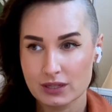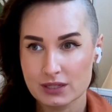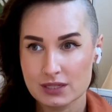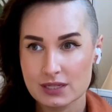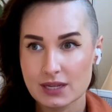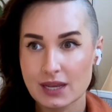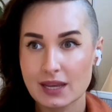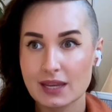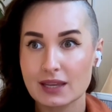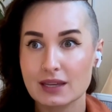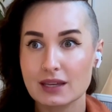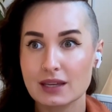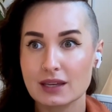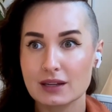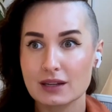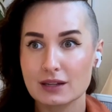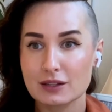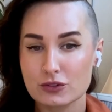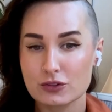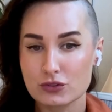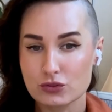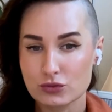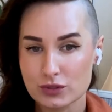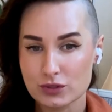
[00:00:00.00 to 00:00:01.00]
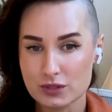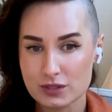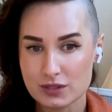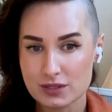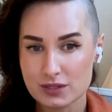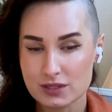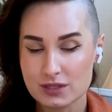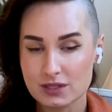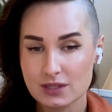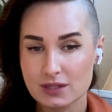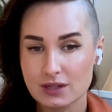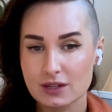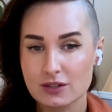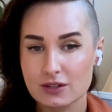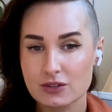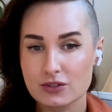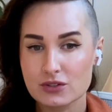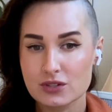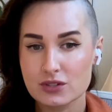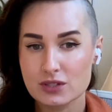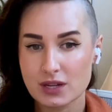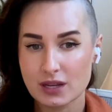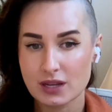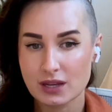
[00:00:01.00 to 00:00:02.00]
taking an interest in
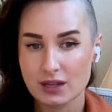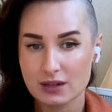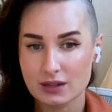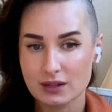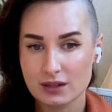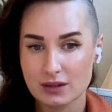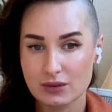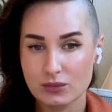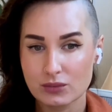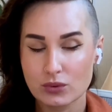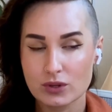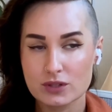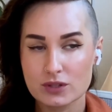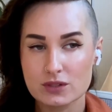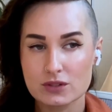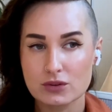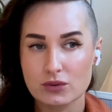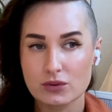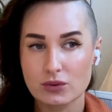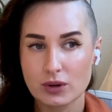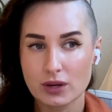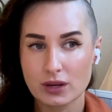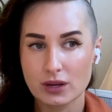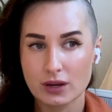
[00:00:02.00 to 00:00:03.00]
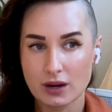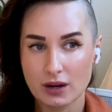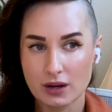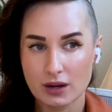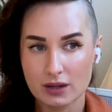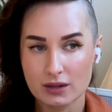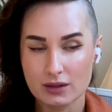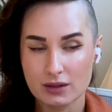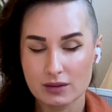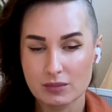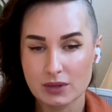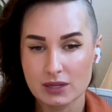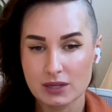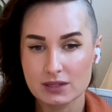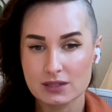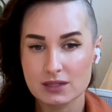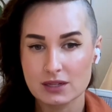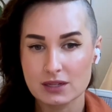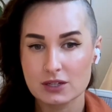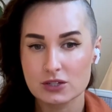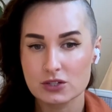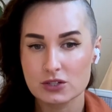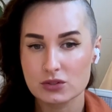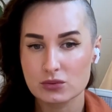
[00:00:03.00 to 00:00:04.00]
understanding what's going on in
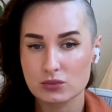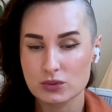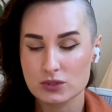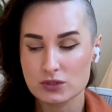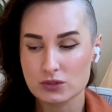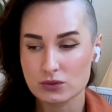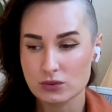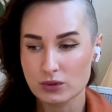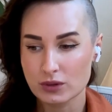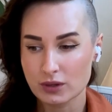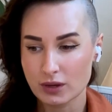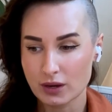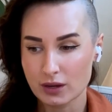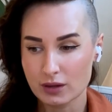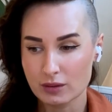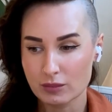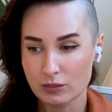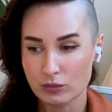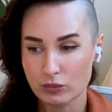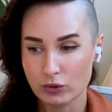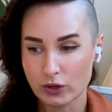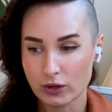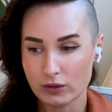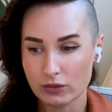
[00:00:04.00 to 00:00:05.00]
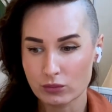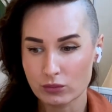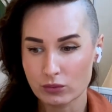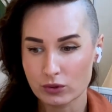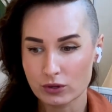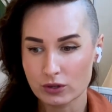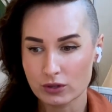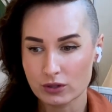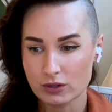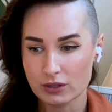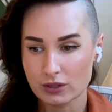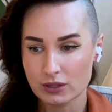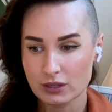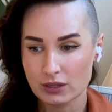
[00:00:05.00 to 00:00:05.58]
meditation, what's going on in breath work,